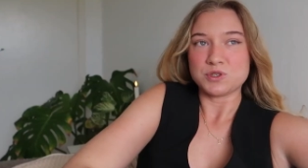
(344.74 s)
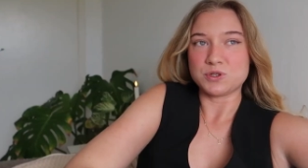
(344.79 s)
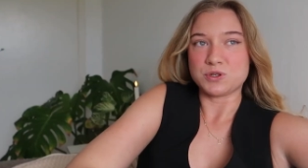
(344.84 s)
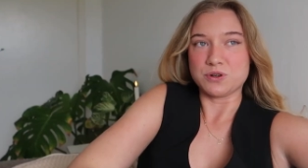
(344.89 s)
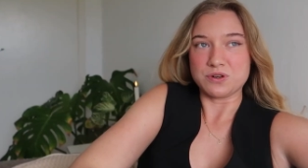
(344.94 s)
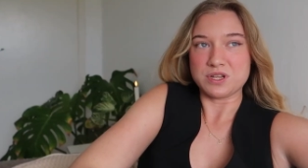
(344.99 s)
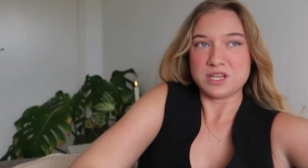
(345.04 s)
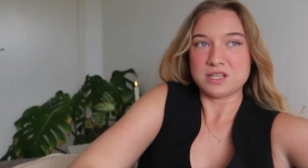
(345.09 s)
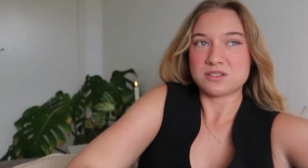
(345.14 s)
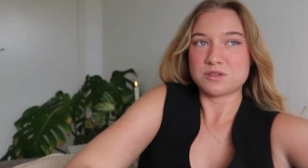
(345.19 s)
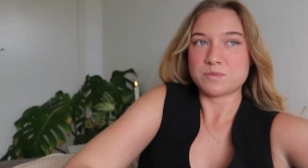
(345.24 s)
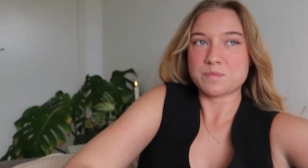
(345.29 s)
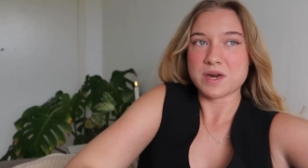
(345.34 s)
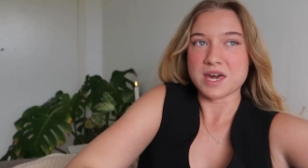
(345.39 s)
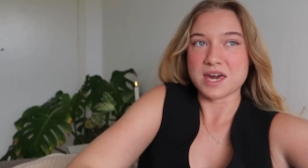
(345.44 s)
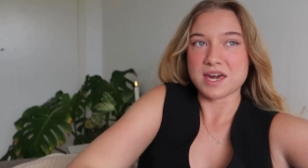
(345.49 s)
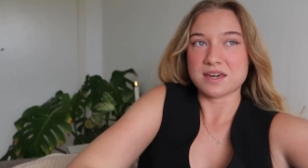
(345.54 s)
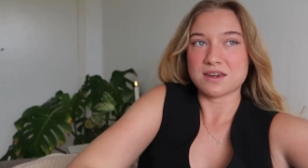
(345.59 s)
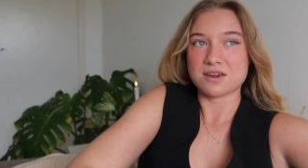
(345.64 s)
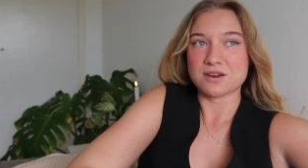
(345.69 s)
You don't need to
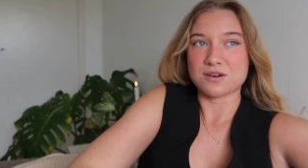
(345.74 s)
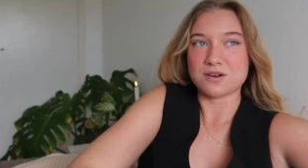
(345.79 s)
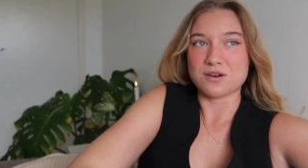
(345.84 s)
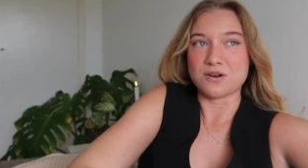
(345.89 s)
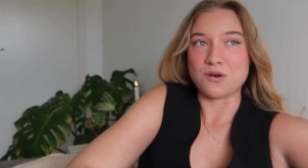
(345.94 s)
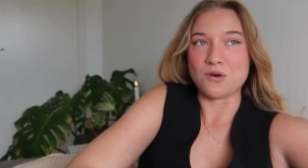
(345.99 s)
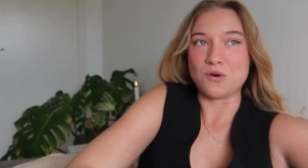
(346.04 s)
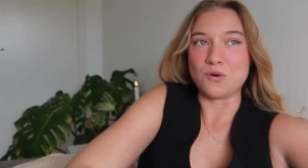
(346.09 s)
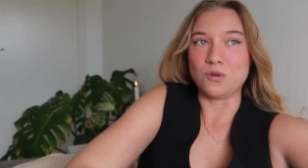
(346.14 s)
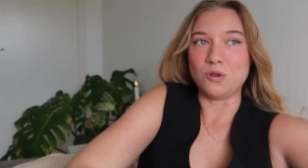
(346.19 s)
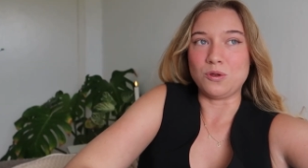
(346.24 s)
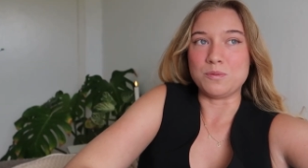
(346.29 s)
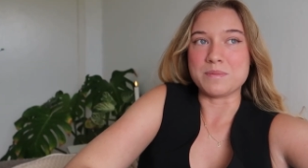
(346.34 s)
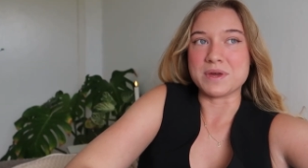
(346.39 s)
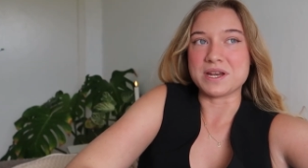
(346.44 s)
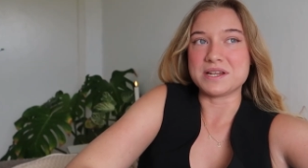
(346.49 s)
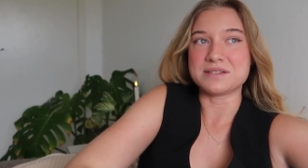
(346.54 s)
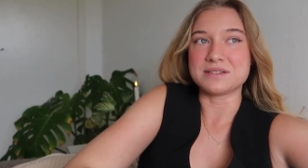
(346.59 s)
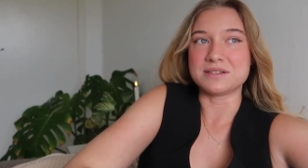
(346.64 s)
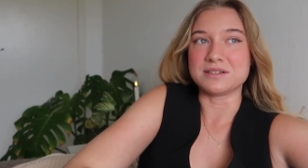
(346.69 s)
pack a whole
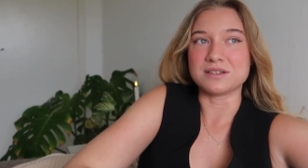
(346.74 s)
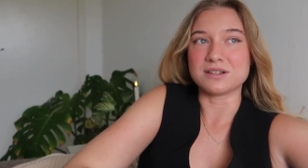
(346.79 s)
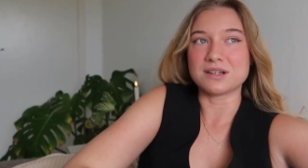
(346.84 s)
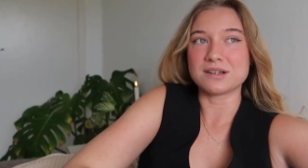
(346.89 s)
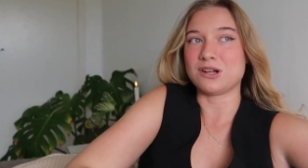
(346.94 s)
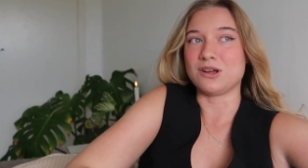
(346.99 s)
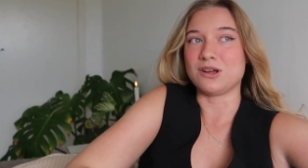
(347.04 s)
medicine